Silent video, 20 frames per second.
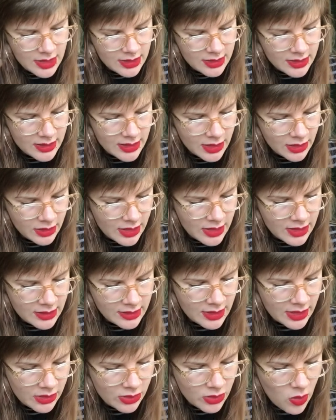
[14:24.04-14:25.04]
Stillness
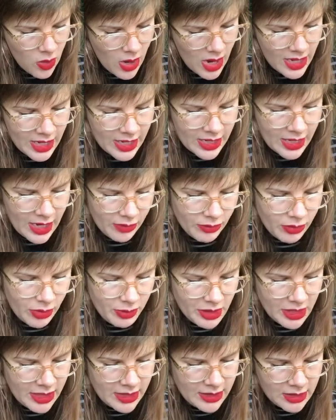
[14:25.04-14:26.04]
and quiet had
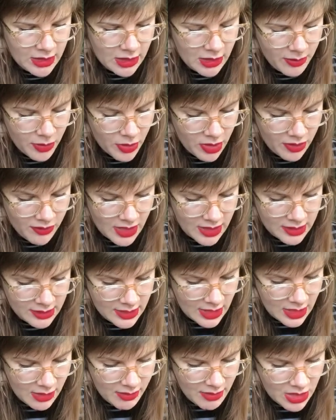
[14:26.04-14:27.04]
replaced the previous
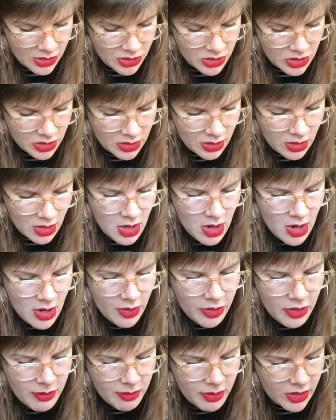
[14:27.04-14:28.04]
animation.
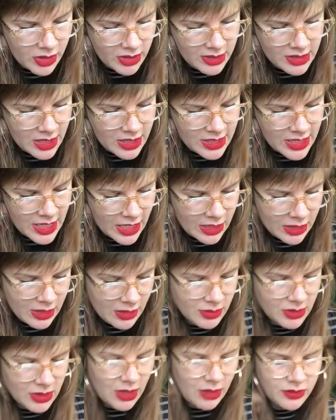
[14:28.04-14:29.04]
The birds had taken
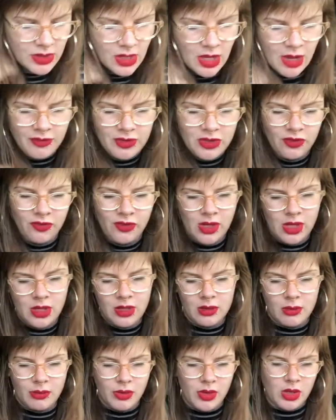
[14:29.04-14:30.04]
themselves off to feed in
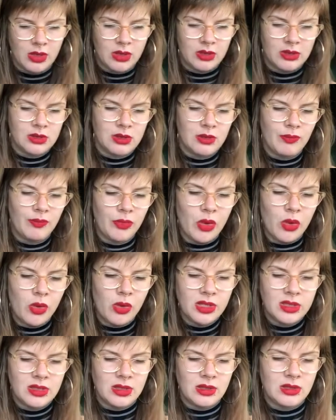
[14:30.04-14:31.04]
the brooks. The
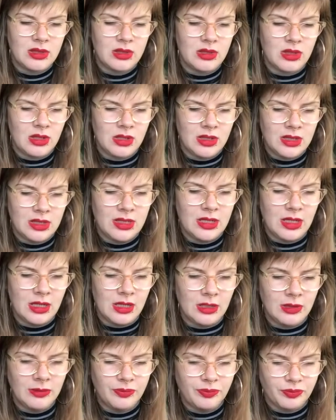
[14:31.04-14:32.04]
horses stood
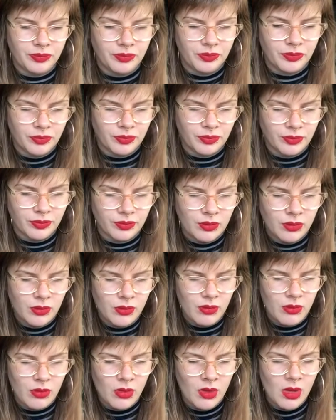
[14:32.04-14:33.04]
still.
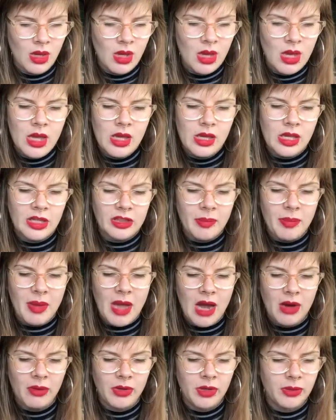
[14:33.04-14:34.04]
Yet the
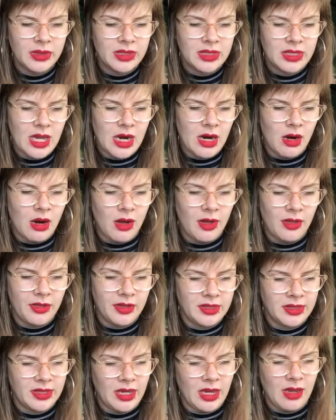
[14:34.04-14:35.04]
power was there all
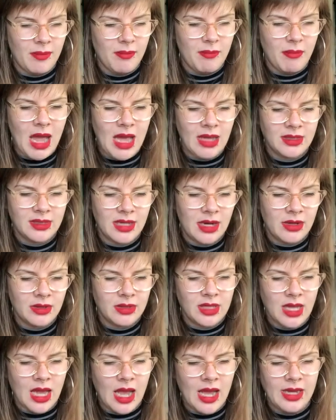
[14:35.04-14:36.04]
the same, massed
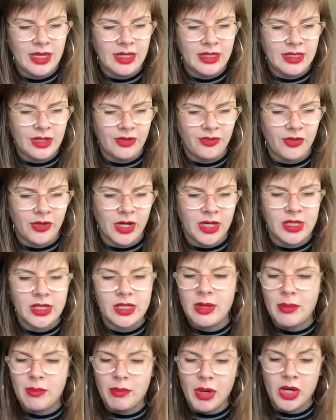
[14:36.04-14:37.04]
outside, indifferent,
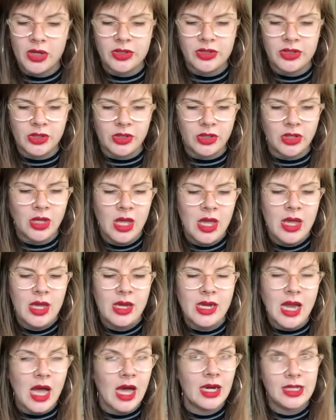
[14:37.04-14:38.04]
impersonal,
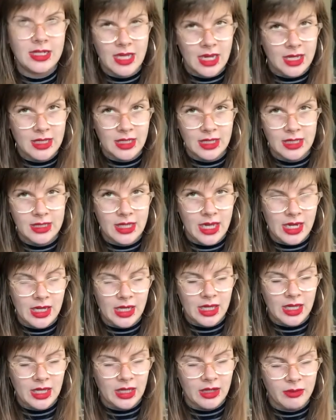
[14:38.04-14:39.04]
not attending to
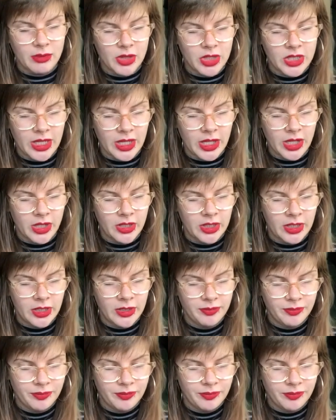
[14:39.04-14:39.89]
anything in particular.